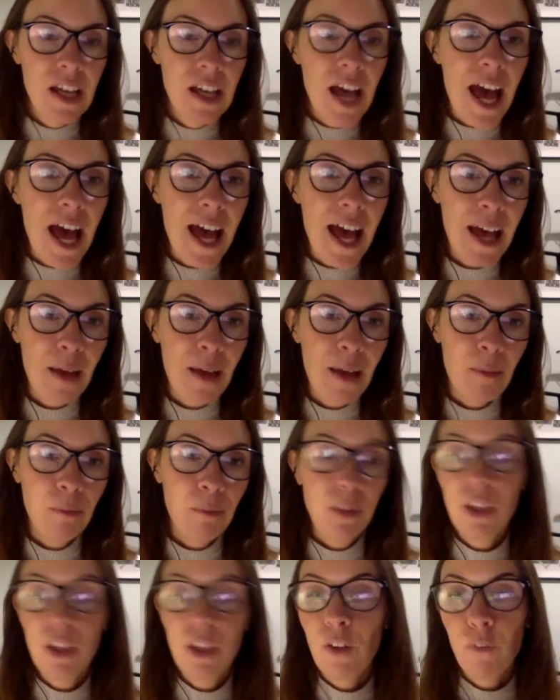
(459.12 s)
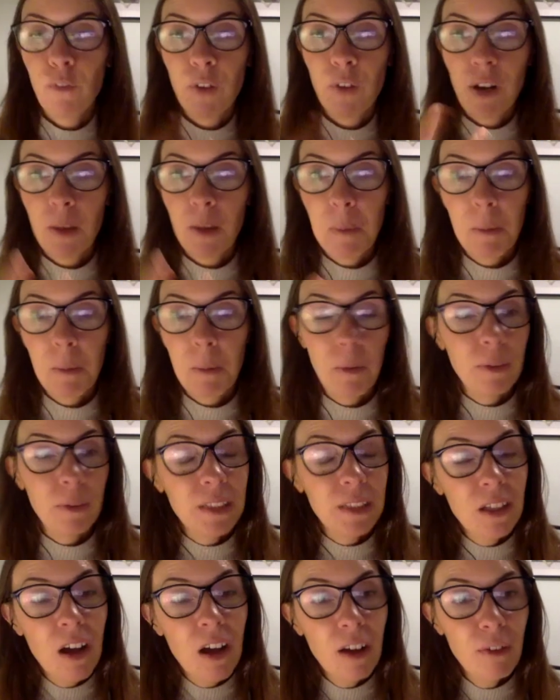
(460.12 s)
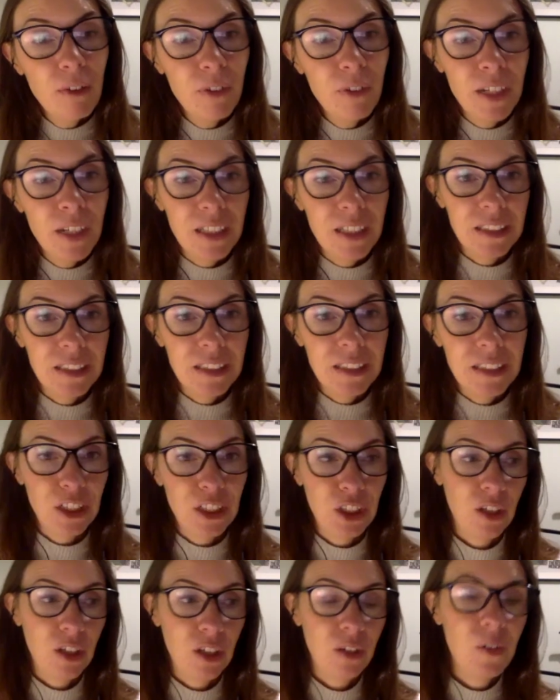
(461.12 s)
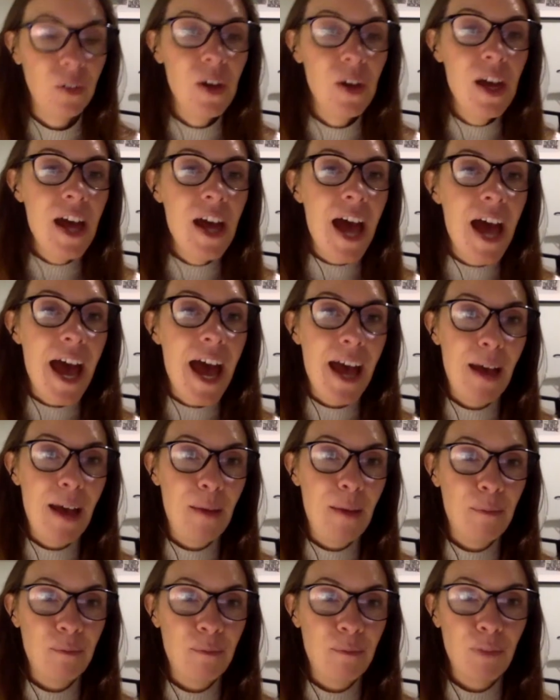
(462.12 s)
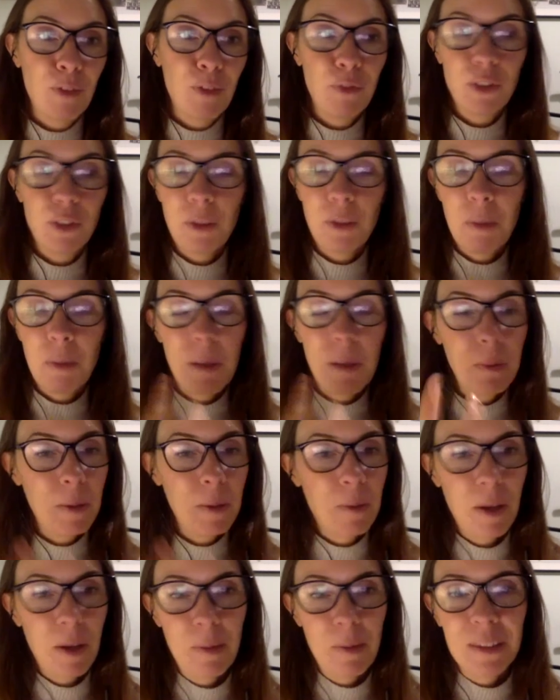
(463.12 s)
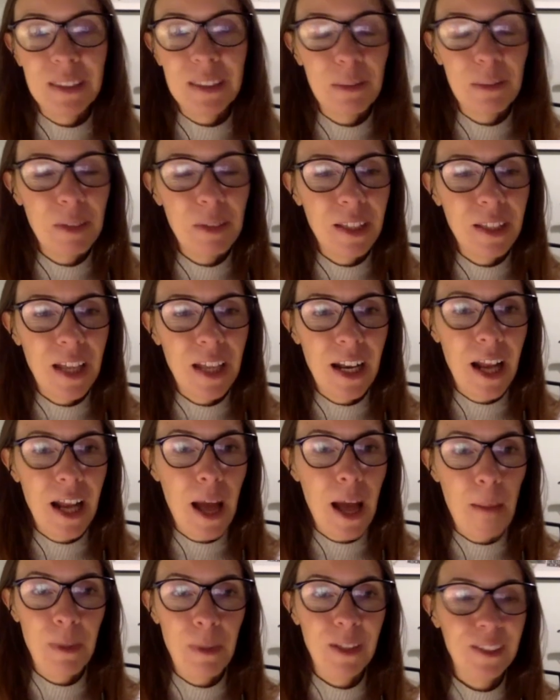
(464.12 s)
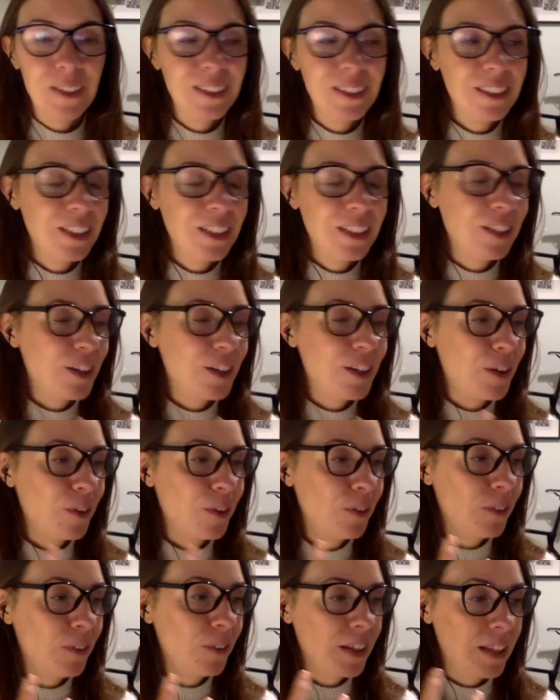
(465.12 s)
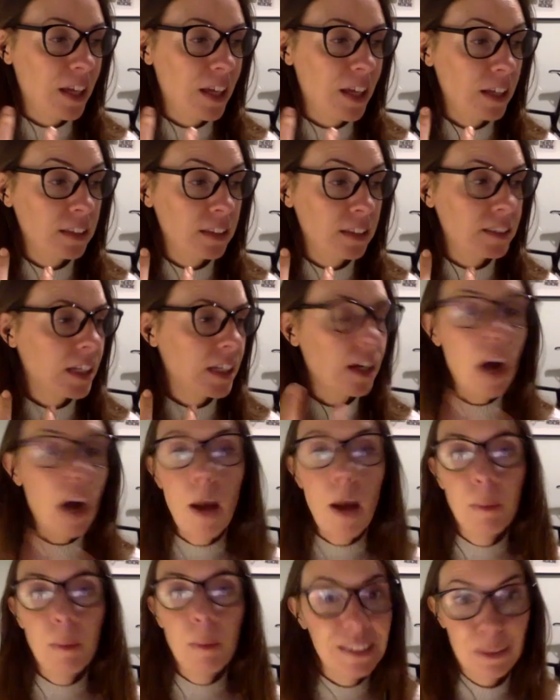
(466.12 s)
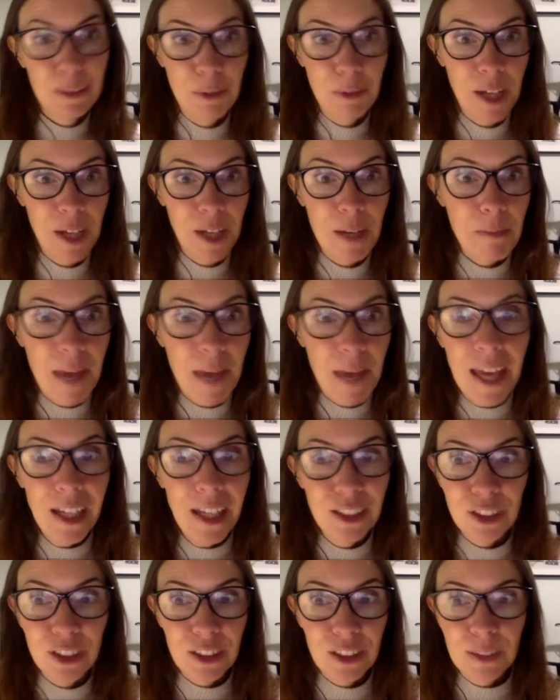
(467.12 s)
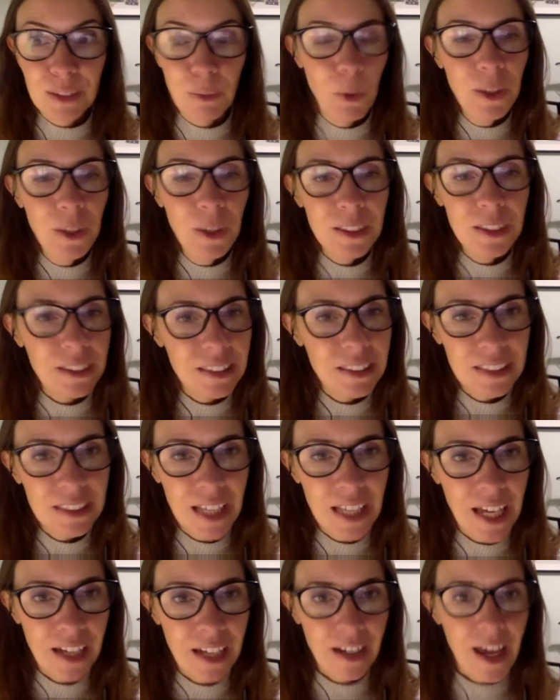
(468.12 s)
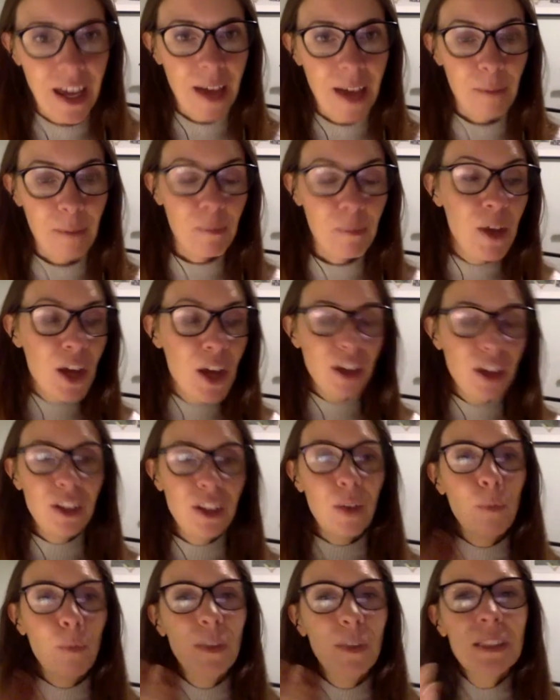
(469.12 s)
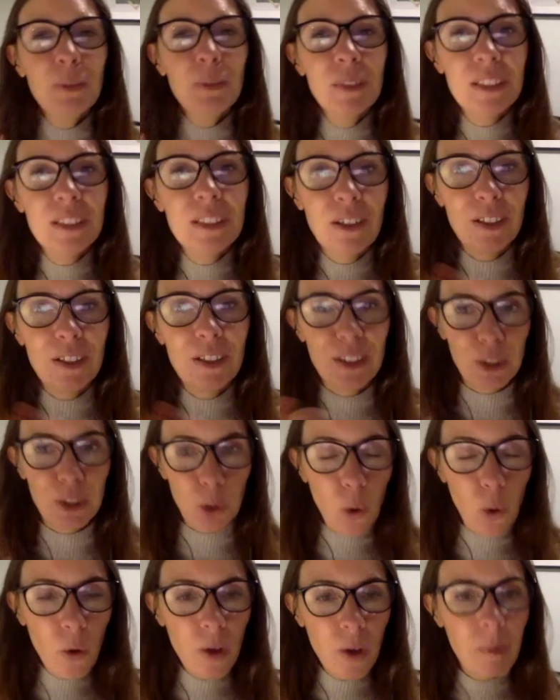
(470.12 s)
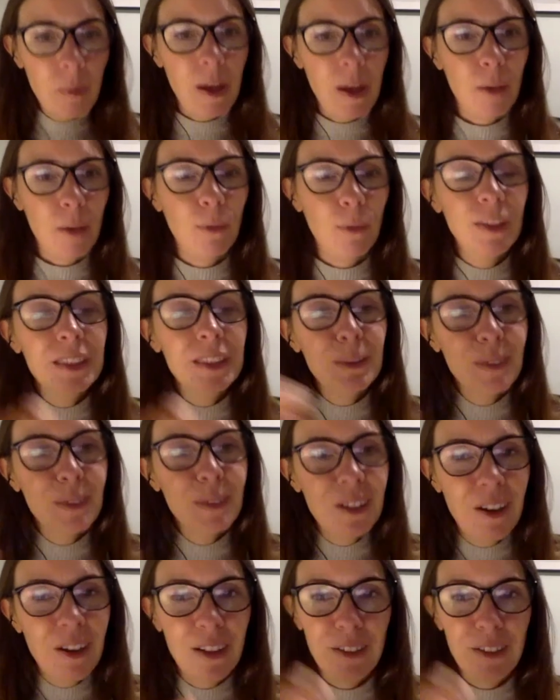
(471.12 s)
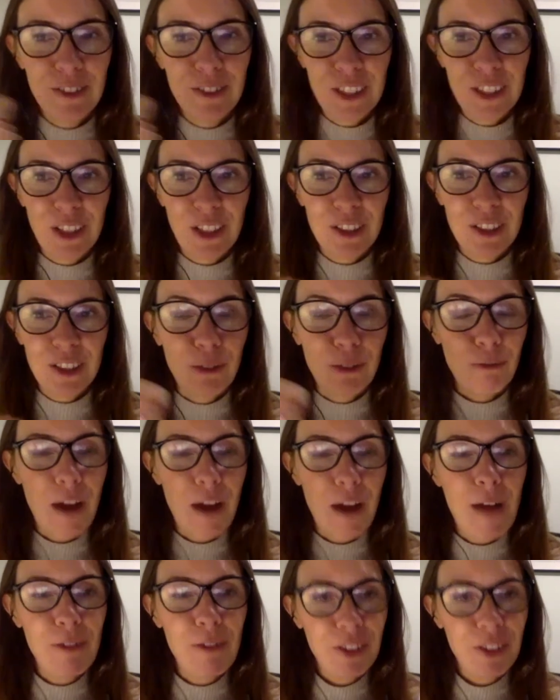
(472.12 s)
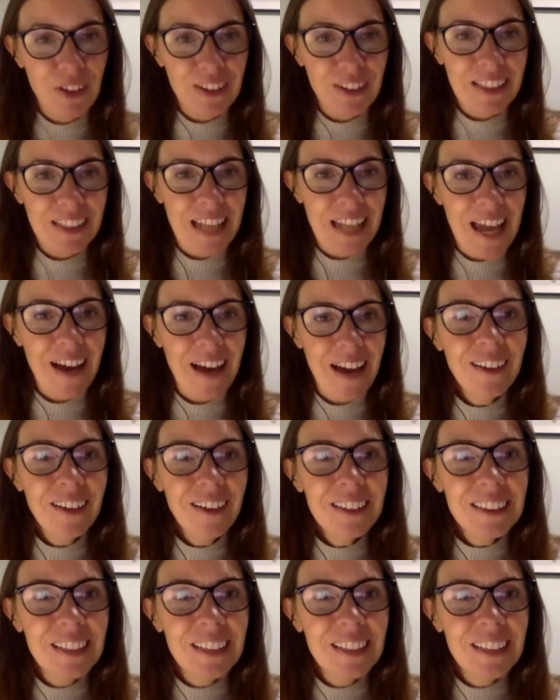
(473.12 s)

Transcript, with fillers: um, you know, for a lot of people, it was a confidence issue. Um, for the people, it might have been something that happened, you know, that a comment someone had made just once. And, um, you know, once we started to talk about it, once we kind of started to unravel those layers,